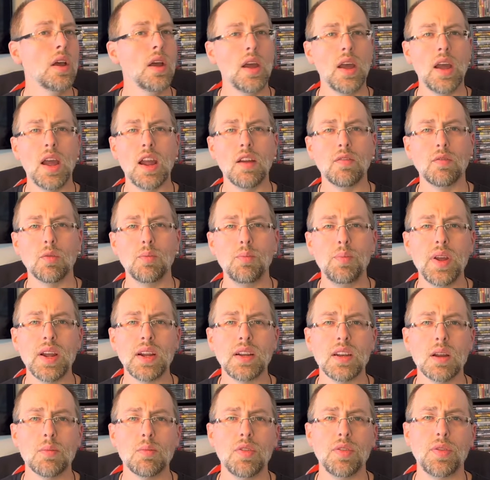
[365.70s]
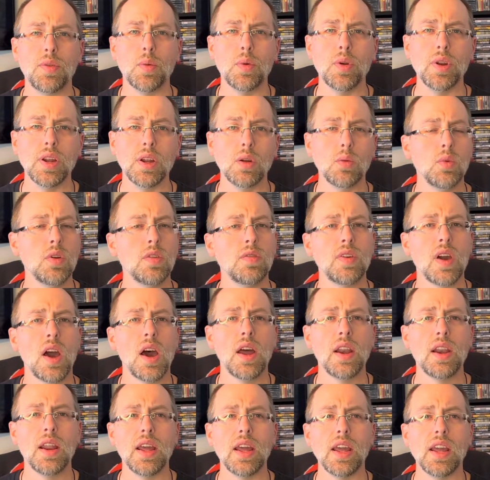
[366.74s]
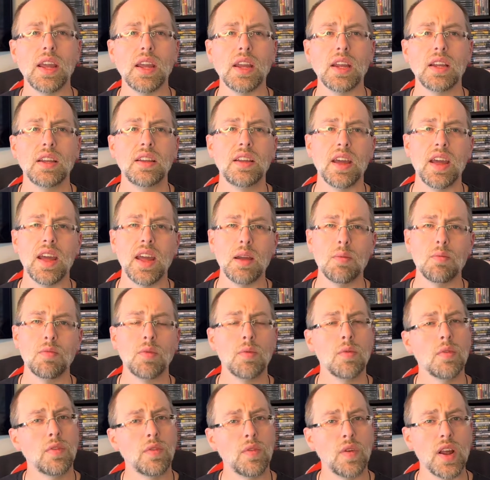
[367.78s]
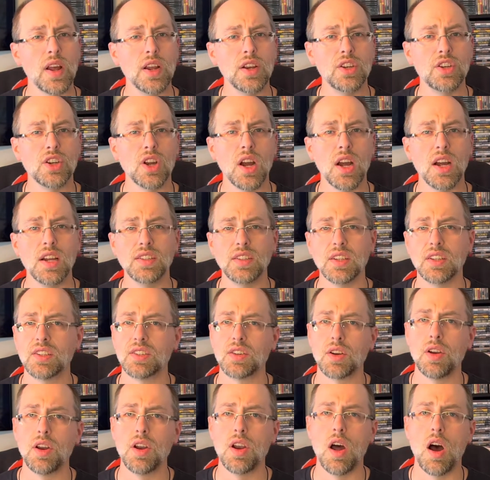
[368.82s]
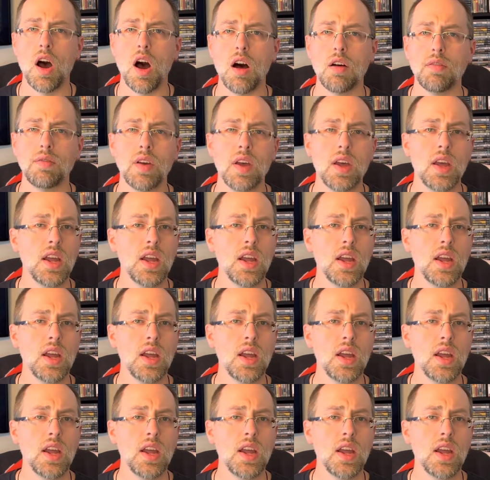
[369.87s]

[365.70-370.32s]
And for pick number 3, we've got a game from a franchise that started off